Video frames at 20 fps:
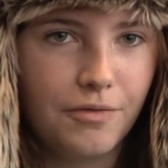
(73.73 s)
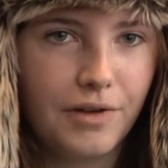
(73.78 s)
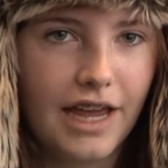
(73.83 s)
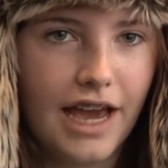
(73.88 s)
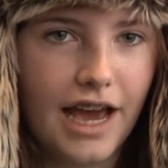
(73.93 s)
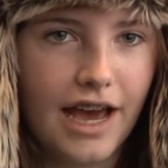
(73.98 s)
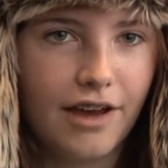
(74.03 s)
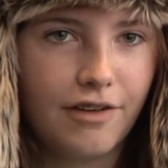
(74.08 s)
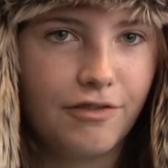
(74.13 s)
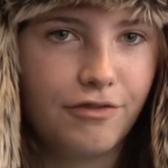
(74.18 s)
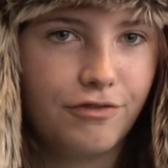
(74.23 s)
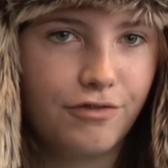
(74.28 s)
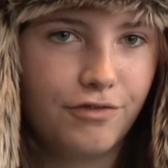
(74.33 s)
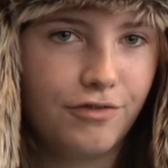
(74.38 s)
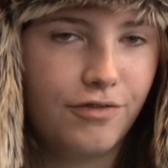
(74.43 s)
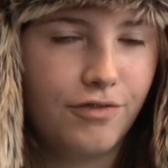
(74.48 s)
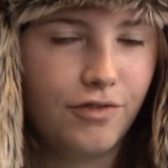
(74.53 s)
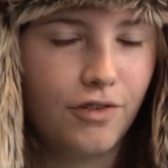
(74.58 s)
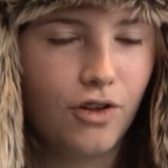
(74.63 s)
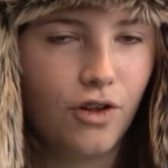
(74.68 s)
we have
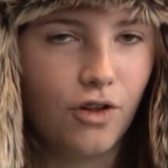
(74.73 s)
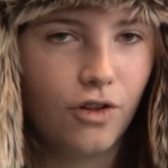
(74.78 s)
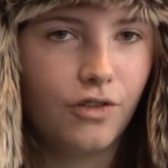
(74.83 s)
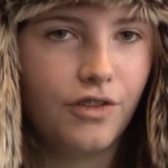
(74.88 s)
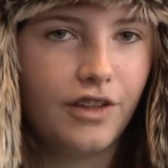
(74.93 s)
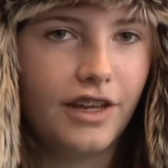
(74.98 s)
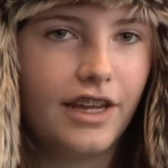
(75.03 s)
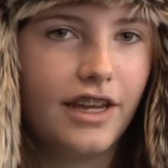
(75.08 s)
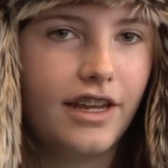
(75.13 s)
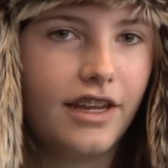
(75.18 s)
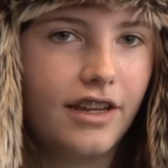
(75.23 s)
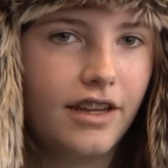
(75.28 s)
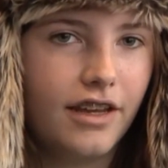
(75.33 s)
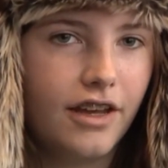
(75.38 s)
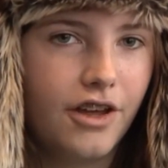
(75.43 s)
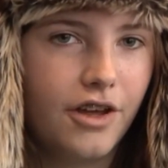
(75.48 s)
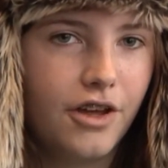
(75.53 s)
all the